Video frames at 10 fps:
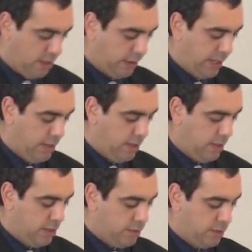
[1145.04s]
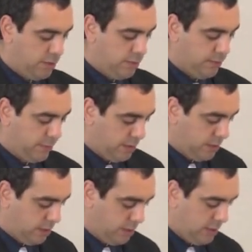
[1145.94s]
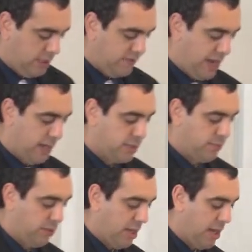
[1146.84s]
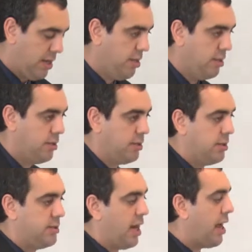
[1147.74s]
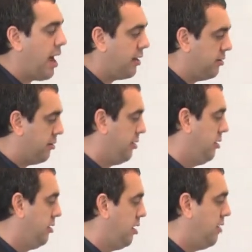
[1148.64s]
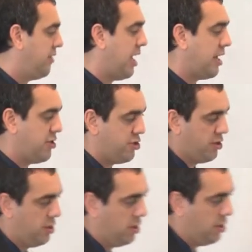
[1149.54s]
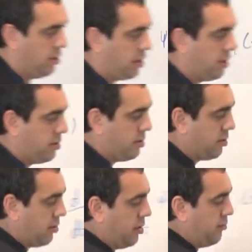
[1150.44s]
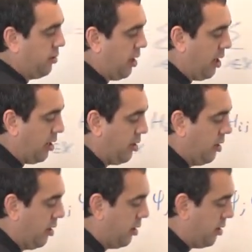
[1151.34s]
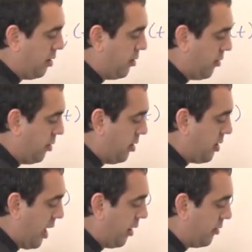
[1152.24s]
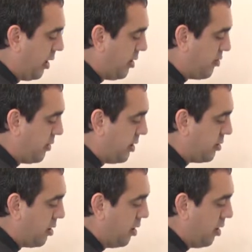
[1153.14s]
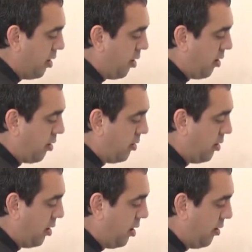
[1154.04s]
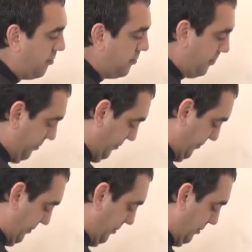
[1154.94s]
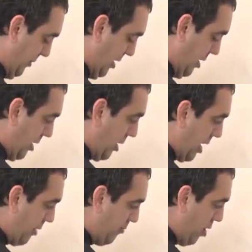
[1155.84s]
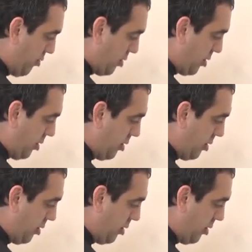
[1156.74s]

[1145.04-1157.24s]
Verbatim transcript: Okay, so these facts imply that the diagonal of h, okay, this is going to imply that your diagonal entries are um, at most,